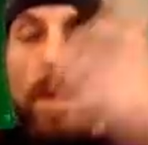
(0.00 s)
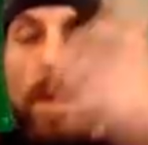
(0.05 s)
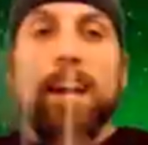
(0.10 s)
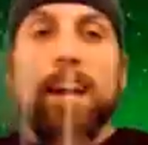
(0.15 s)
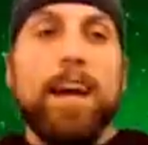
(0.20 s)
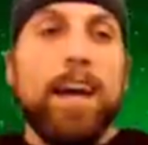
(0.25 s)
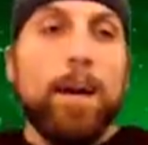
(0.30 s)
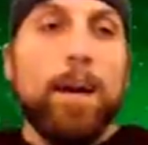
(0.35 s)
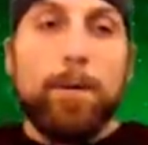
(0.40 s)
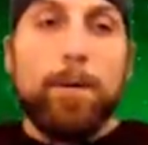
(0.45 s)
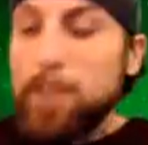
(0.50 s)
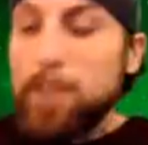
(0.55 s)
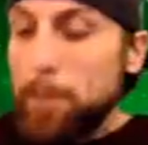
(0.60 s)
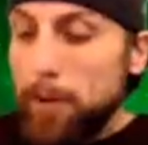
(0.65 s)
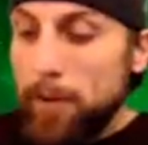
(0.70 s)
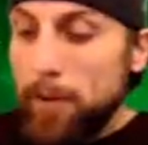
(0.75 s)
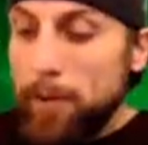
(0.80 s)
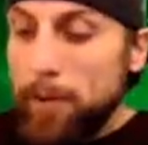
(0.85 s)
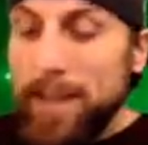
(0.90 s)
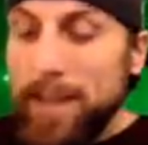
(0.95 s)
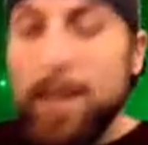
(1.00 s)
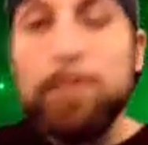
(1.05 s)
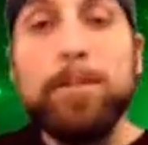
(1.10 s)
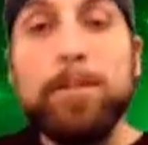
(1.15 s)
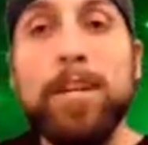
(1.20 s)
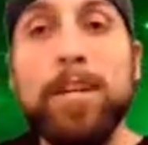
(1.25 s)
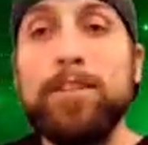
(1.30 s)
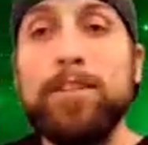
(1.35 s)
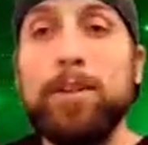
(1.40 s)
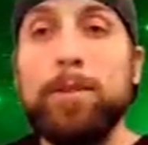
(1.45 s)
Hey, what's up everybody? I'm
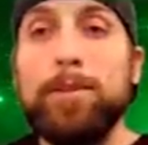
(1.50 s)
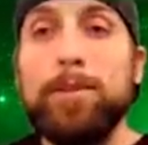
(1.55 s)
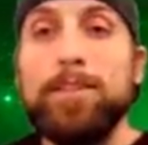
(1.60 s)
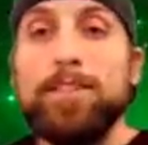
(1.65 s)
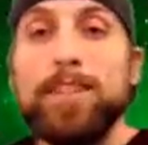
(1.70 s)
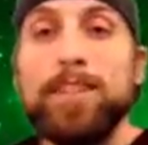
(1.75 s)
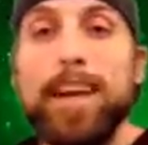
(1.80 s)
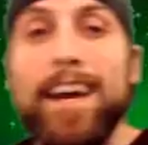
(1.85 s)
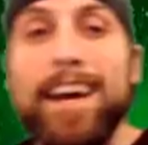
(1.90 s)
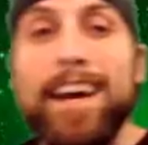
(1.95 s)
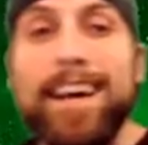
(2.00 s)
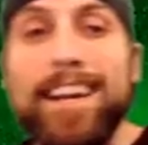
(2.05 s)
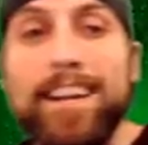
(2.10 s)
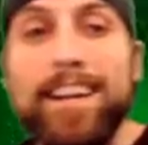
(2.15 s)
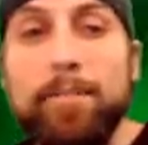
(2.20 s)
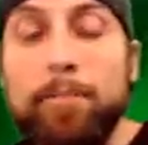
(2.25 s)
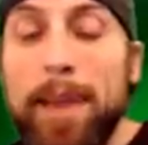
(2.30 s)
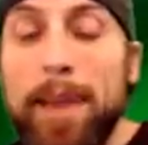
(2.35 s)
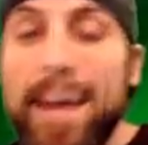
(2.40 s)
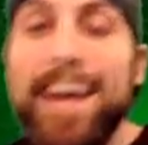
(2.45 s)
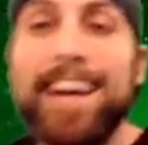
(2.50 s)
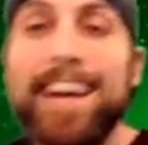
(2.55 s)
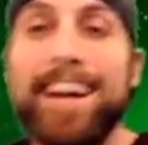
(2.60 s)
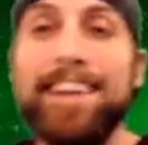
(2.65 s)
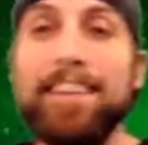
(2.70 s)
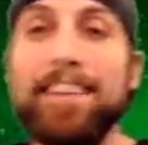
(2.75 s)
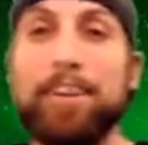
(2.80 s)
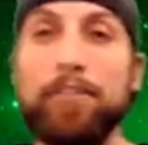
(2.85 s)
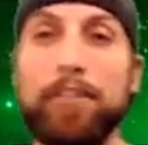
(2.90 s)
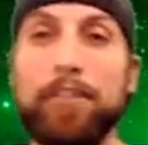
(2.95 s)
Jay Dreamers, and man, I
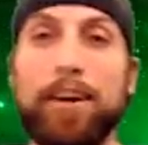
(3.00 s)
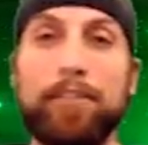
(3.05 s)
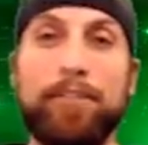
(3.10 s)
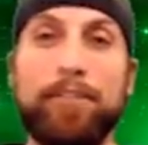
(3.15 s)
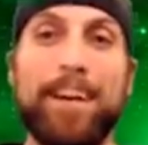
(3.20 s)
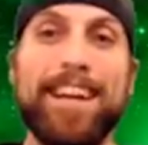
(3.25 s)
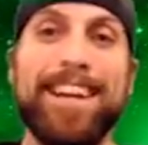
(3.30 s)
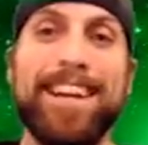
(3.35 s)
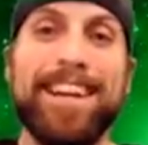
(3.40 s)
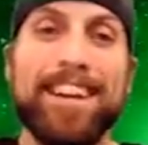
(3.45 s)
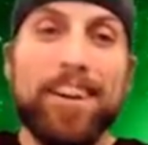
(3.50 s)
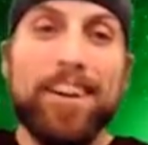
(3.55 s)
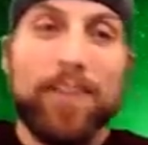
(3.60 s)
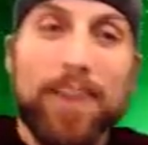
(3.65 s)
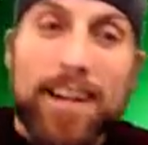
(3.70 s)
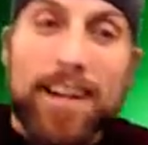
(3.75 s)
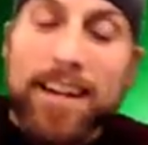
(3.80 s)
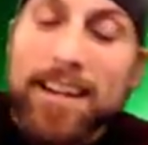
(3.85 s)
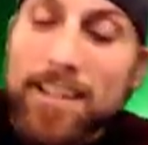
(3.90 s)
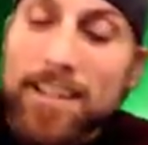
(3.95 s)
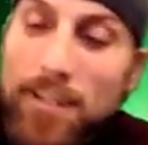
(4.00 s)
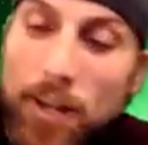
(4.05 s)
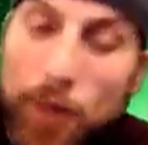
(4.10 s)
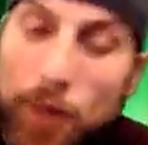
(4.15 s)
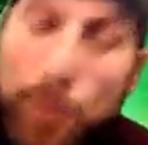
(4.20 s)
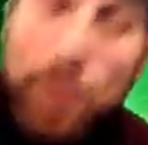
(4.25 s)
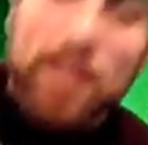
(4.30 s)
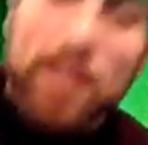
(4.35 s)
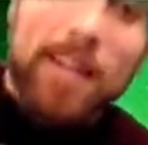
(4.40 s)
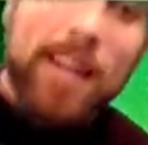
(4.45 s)
love that video.
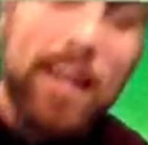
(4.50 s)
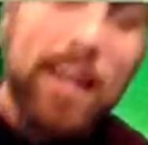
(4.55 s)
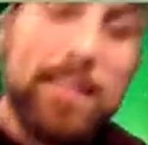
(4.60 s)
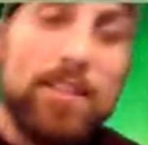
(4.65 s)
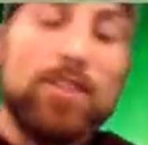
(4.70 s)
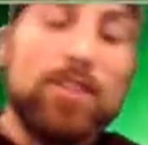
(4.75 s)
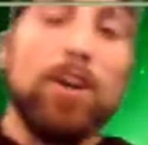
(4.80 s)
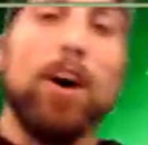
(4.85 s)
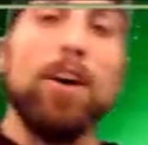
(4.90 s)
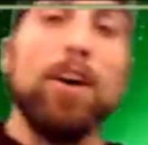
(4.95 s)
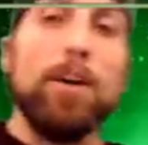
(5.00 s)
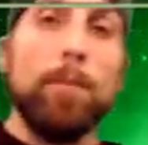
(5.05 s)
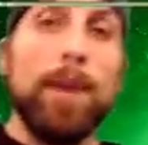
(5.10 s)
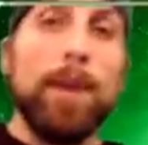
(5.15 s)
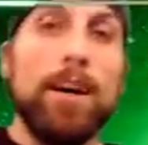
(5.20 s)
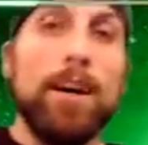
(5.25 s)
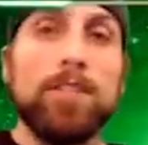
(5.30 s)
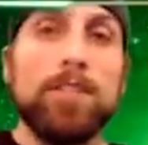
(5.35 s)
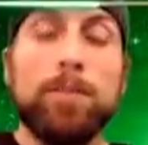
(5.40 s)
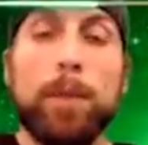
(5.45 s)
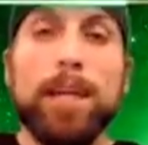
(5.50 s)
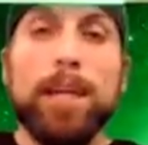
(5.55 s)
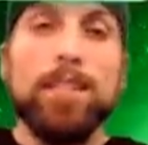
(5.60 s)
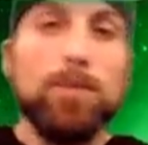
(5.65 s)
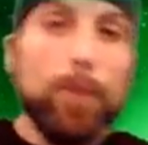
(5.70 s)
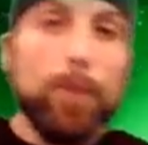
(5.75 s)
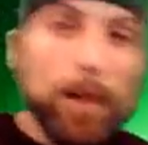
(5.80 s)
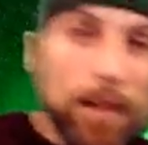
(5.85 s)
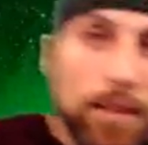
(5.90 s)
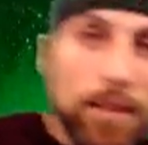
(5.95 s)
So let's talk about space
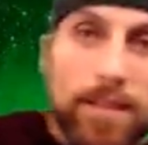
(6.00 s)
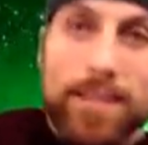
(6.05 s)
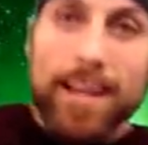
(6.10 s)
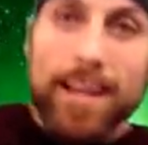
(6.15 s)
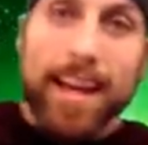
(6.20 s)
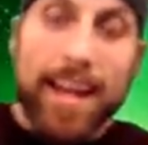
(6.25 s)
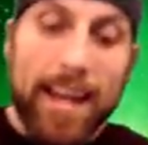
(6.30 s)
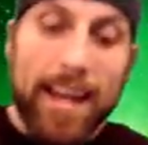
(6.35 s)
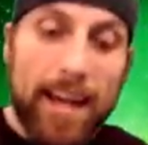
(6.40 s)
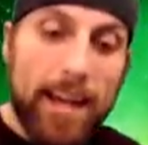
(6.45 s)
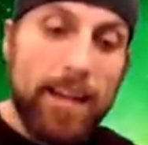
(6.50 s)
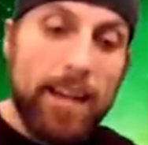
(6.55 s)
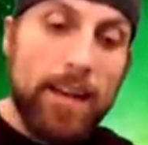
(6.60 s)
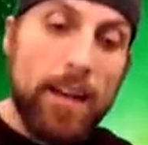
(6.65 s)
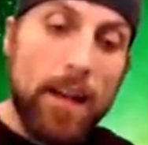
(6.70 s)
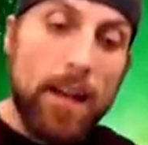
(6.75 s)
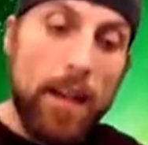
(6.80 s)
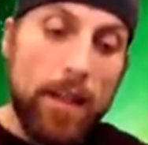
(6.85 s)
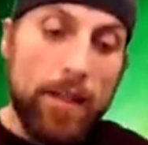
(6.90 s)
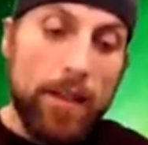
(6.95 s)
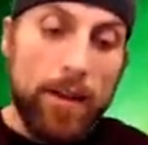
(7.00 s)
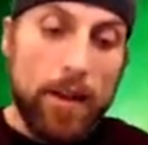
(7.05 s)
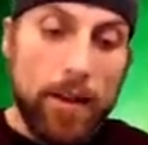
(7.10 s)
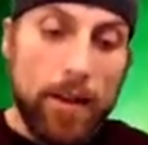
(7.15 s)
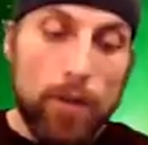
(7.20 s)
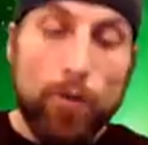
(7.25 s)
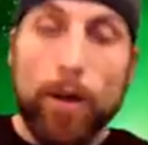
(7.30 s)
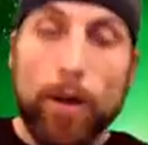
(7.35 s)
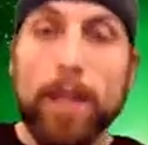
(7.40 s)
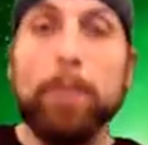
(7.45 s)
whales and the
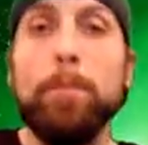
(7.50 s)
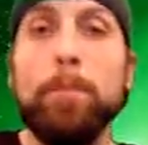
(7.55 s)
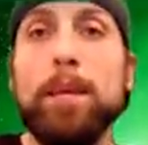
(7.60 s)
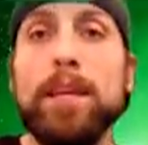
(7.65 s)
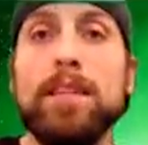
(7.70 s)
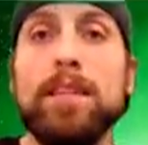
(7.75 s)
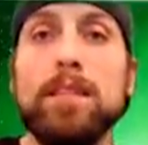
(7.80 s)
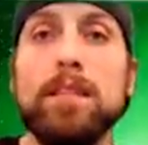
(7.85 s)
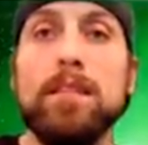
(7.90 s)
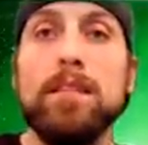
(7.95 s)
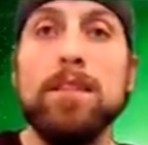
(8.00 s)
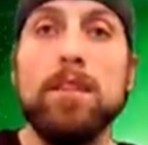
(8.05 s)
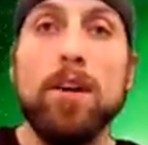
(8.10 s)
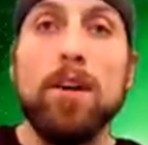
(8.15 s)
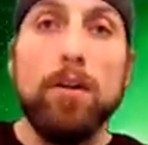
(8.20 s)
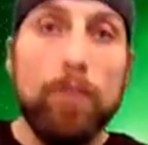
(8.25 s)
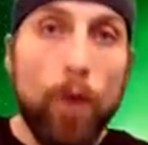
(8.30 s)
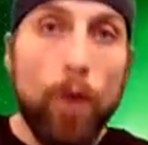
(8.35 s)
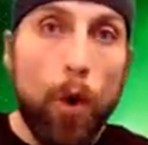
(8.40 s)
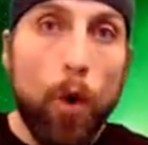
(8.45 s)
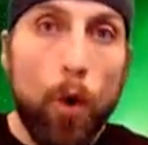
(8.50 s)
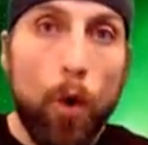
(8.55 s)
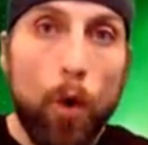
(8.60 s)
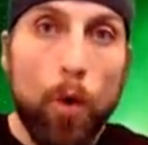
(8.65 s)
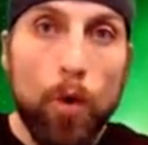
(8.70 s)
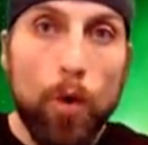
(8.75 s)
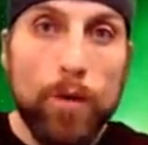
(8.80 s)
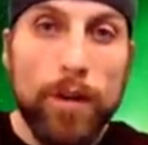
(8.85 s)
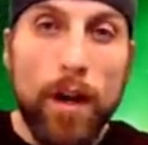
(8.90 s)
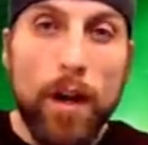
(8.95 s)
great beasts of
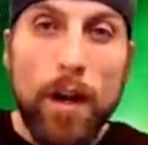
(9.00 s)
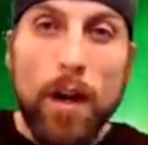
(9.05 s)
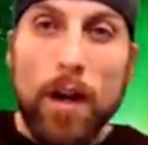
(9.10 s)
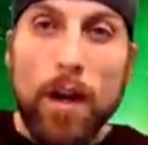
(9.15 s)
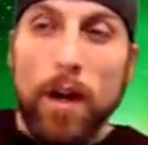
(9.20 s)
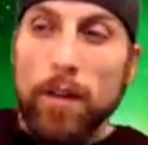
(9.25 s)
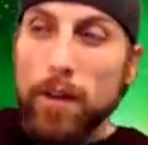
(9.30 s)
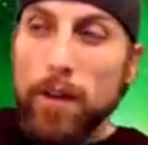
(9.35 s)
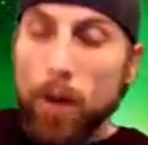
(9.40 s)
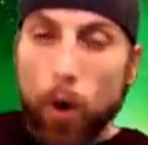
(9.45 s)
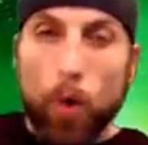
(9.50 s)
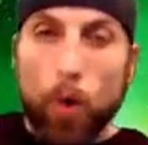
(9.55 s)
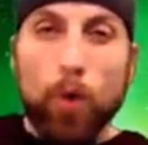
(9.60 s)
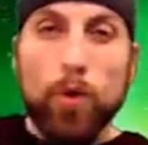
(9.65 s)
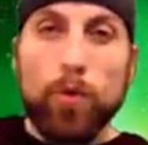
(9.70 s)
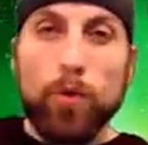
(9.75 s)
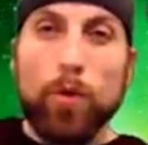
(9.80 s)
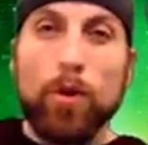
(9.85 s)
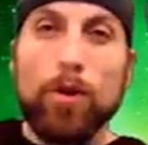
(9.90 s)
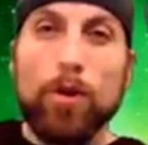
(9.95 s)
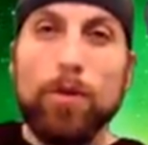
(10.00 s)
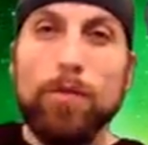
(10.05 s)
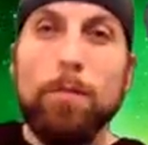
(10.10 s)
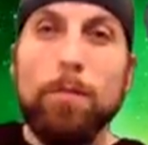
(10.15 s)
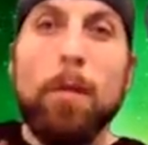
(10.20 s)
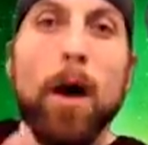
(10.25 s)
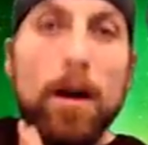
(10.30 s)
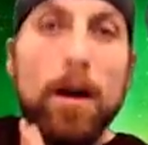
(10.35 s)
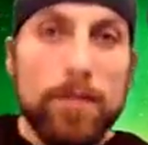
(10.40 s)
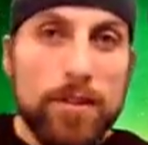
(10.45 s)
old, the old world
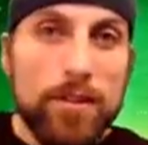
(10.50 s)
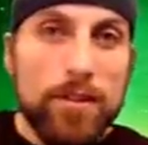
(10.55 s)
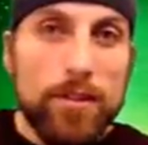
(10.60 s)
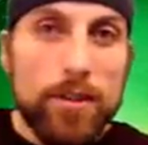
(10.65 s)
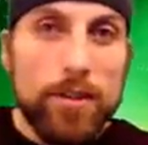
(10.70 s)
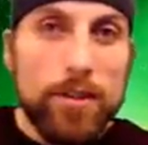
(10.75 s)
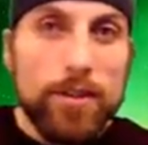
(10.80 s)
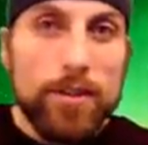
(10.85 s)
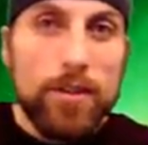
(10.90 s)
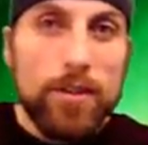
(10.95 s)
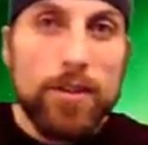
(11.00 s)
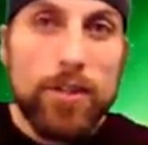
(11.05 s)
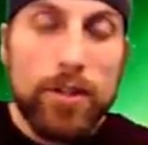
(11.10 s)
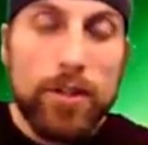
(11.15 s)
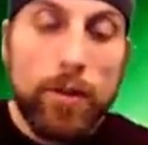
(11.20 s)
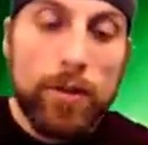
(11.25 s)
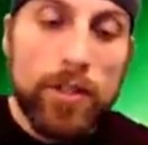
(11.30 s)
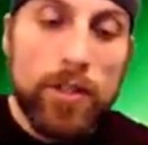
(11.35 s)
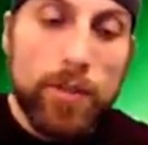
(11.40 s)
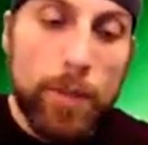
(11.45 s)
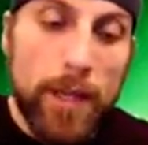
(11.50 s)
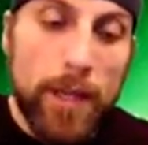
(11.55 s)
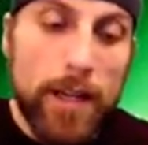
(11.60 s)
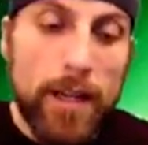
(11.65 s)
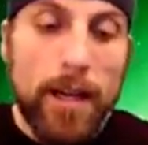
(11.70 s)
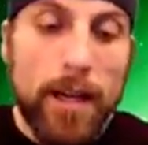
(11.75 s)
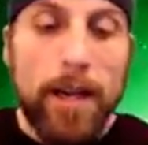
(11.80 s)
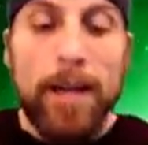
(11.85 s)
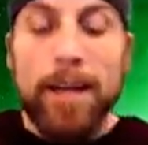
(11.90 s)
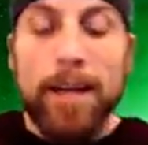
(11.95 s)
monsters, so to
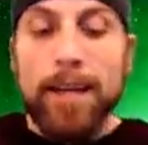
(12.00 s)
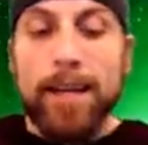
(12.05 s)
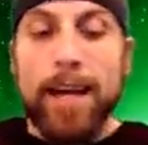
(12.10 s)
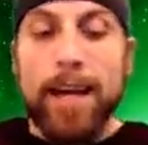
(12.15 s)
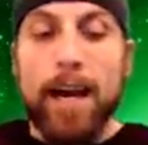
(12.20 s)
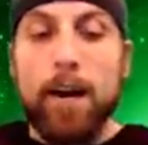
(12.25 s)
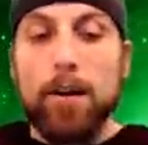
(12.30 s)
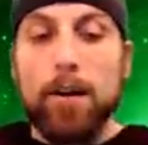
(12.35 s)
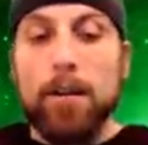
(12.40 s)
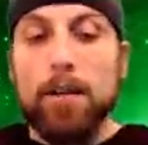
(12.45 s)
speak. Now,